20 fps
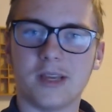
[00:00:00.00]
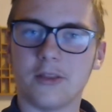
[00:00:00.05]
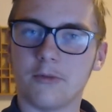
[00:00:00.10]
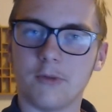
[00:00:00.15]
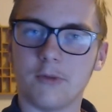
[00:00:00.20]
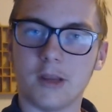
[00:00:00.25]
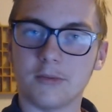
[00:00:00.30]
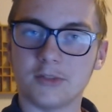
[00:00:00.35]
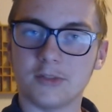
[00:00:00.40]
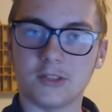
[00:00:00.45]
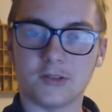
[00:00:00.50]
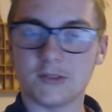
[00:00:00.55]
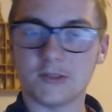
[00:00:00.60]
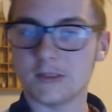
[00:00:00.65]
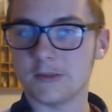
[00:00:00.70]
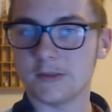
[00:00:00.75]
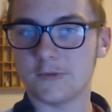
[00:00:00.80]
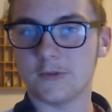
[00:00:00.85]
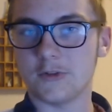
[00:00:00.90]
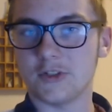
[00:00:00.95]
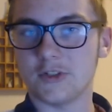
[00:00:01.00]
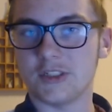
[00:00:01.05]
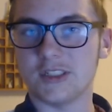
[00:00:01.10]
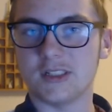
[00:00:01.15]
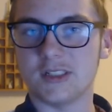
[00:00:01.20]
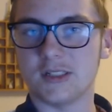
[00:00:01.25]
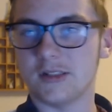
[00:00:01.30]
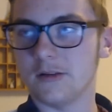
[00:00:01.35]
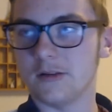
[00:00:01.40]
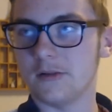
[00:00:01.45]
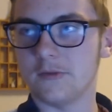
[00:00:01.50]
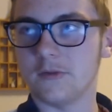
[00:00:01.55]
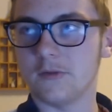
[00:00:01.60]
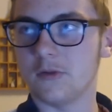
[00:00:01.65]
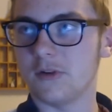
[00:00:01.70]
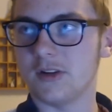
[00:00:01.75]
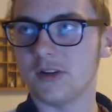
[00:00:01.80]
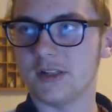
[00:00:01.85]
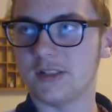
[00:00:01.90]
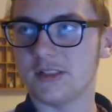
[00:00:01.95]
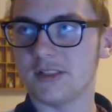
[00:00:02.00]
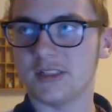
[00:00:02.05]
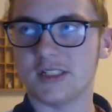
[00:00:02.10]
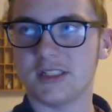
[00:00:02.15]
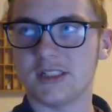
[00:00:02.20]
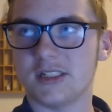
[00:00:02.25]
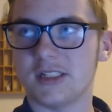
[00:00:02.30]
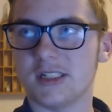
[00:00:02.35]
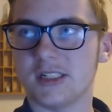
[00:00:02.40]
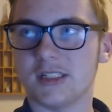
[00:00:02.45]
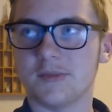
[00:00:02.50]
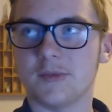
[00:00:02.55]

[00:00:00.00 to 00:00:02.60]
three episodes in the first season, then four, and then six, six.